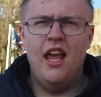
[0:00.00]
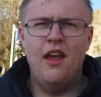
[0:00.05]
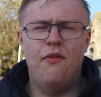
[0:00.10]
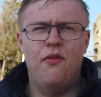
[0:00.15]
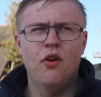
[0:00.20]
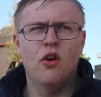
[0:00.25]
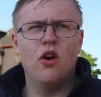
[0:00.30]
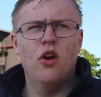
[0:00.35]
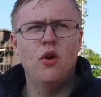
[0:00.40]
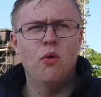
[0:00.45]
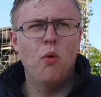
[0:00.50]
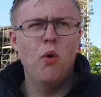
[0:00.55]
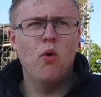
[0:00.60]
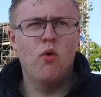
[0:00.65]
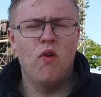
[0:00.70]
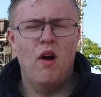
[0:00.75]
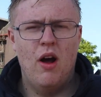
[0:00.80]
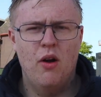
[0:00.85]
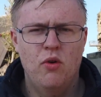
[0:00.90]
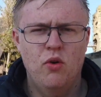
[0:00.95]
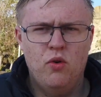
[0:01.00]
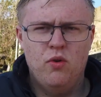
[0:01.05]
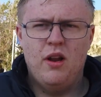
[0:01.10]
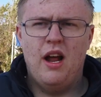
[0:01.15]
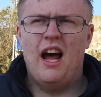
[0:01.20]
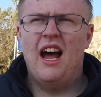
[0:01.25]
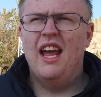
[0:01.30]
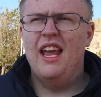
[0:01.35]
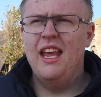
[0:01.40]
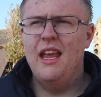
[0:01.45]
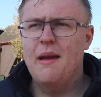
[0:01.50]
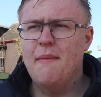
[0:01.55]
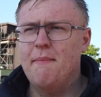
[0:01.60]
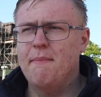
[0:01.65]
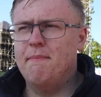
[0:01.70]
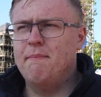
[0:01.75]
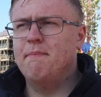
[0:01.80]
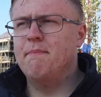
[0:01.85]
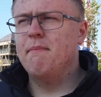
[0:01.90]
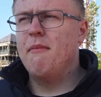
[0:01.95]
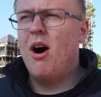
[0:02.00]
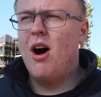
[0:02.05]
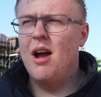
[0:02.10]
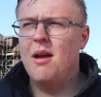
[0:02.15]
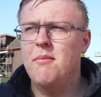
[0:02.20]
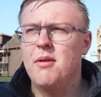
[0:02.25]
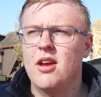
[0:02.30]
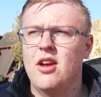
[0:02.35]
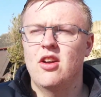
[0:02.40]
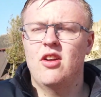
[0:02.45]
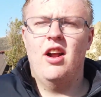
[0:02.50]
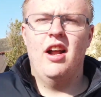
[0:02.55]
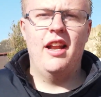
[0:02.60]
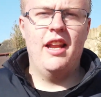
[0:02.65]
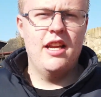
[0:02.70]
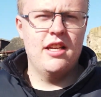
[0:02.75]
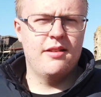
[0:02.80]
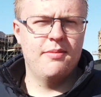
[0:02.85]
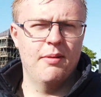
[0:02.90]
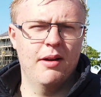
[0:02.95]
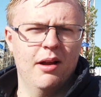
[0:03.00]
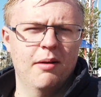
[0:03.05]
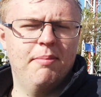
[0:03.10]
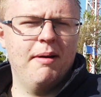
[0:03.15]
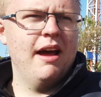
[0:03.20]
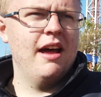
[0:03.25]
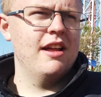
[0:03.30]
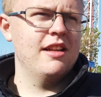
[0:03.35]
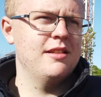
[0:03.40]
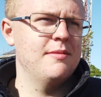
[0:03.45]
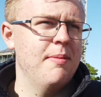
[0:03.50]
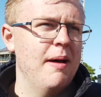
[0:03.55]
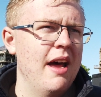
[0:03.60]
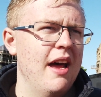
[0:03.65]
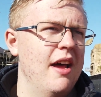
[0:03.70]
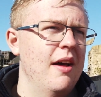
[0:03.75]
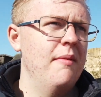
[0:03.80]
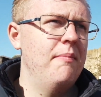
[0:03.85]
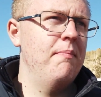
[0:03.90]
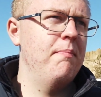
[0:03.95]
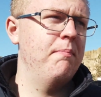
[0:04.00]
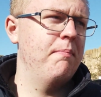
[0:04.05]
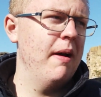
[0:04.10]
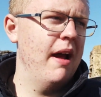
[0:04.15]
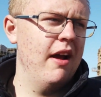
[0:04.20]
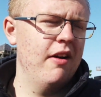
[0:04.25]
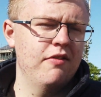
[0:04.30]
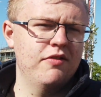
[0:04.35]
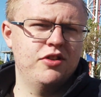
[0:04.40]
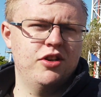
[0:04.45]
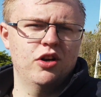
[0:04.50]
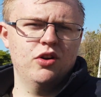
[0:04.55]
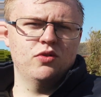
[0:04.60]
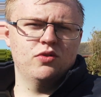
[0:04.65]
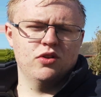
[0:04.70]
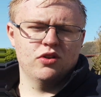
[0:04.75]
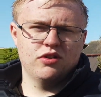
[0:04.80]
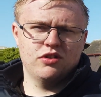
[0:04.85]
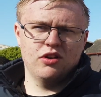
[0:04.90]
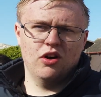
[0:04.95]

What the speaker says: if you're going to walk around all day, might be a good idea to bring a spare pair of shoes or